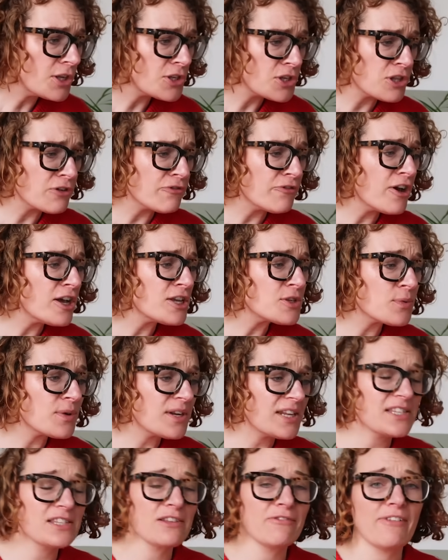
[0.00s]
So the first
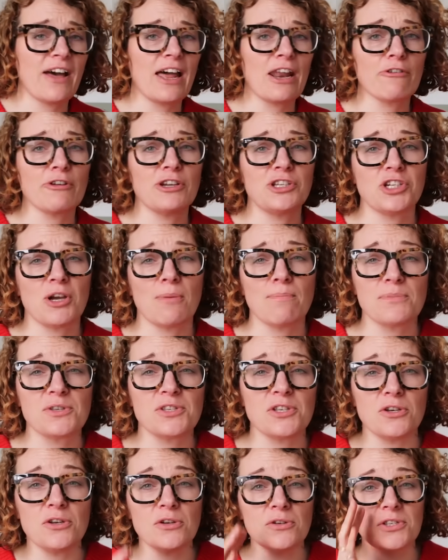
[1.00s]
one is the Valerie
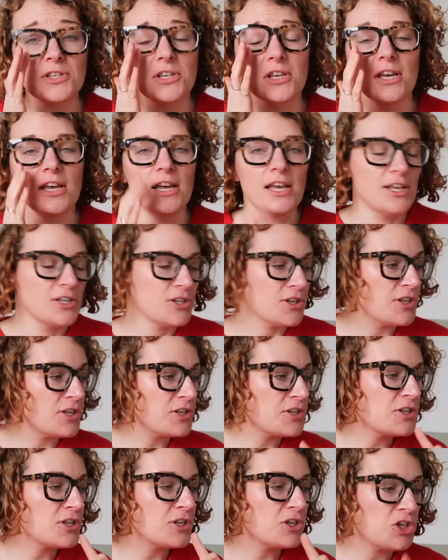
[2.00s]
jumpsuit. So
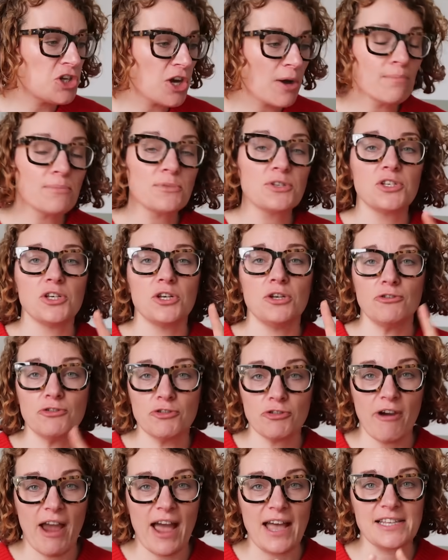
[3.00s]
this is a jumpsuit
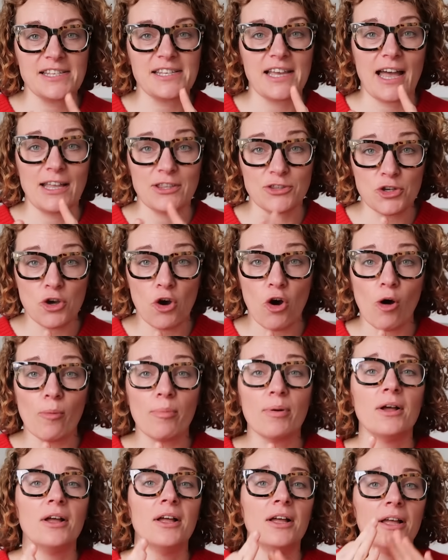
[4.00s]
dress and
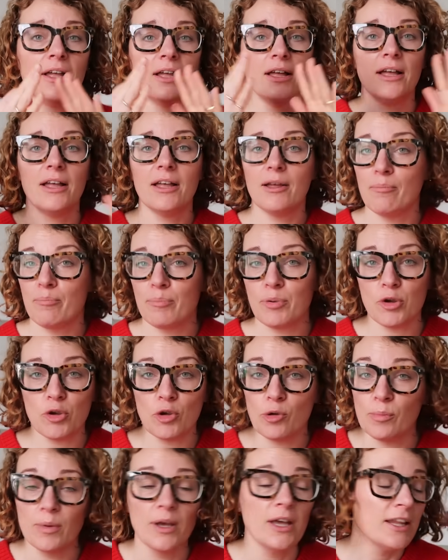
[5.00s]
top.
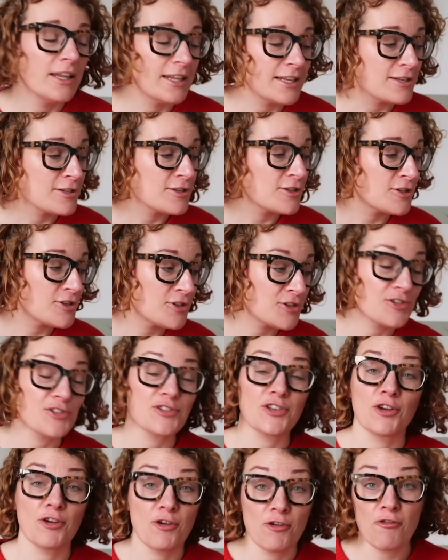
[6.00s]
Boom. This is
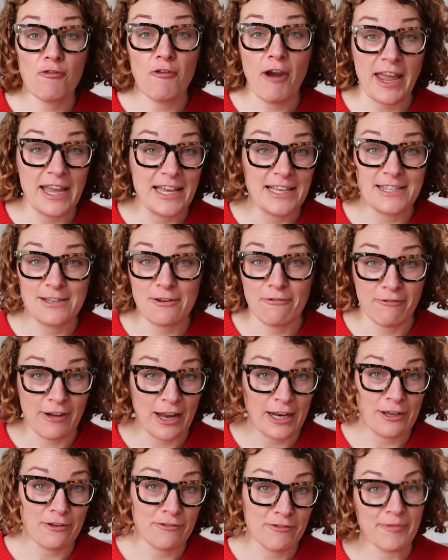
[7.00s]
great
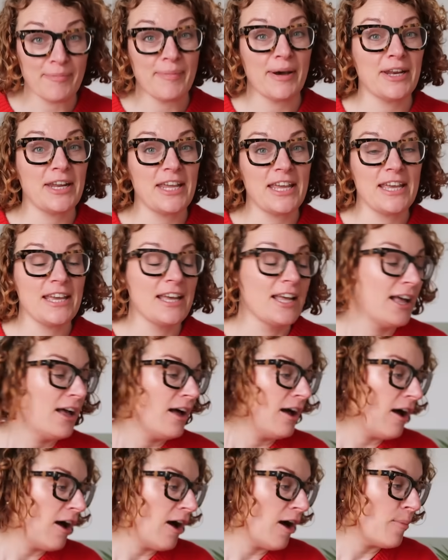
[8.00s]
value for money.
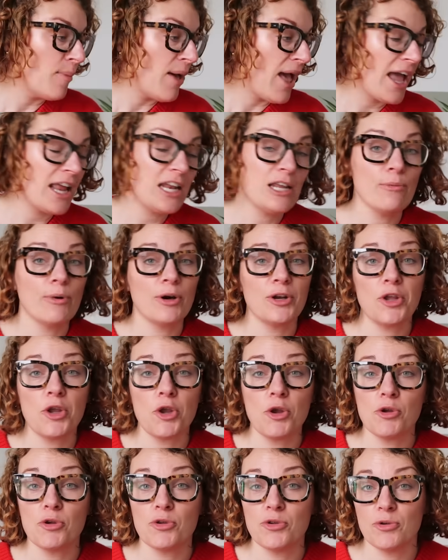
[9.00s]
Anyone
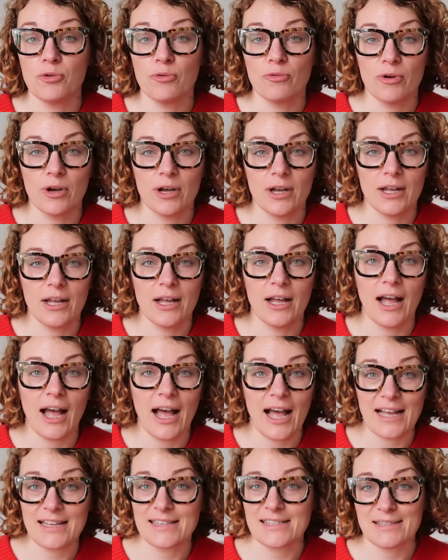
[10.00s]
who
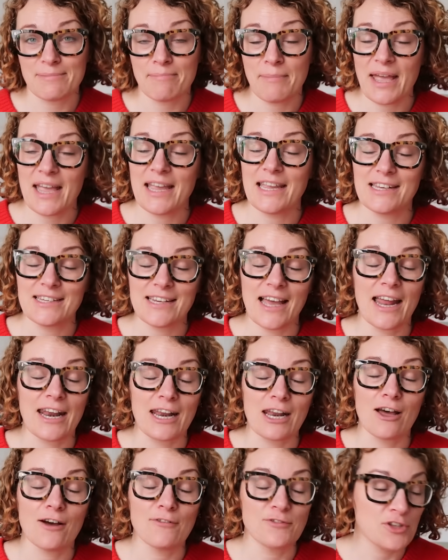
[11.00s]
has made
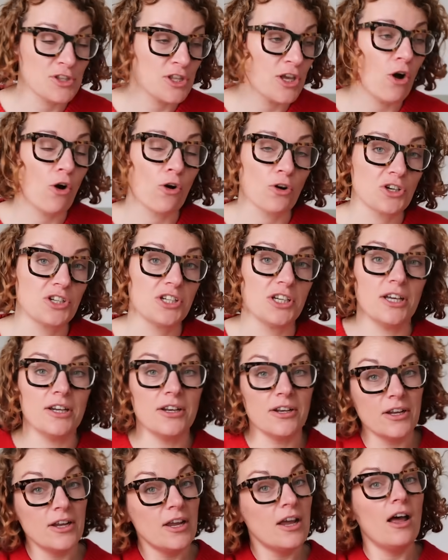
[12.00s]
and loves the
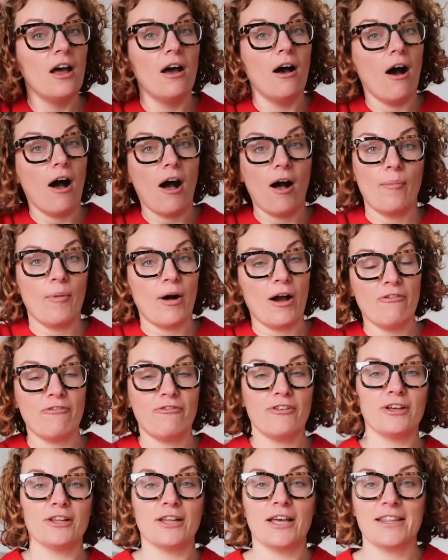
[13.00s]
Ogden, I
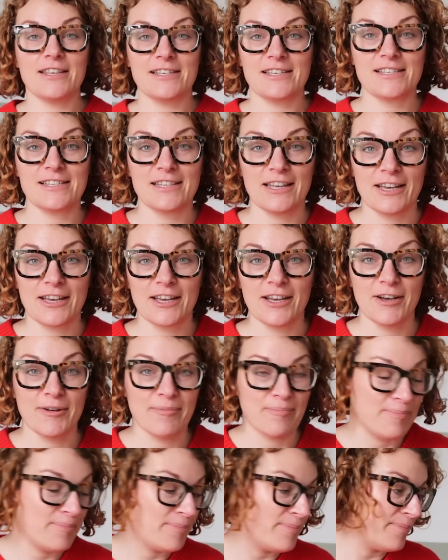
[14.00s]
feel like this is like
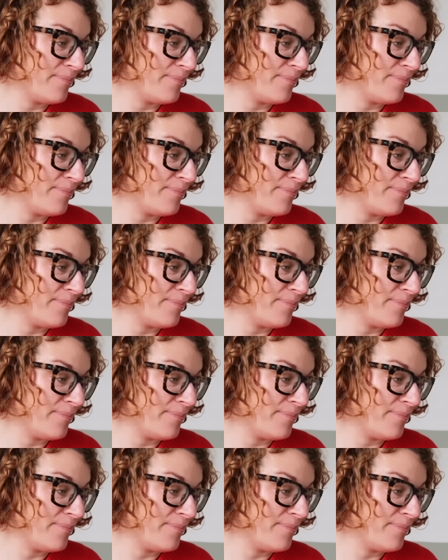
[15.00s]
a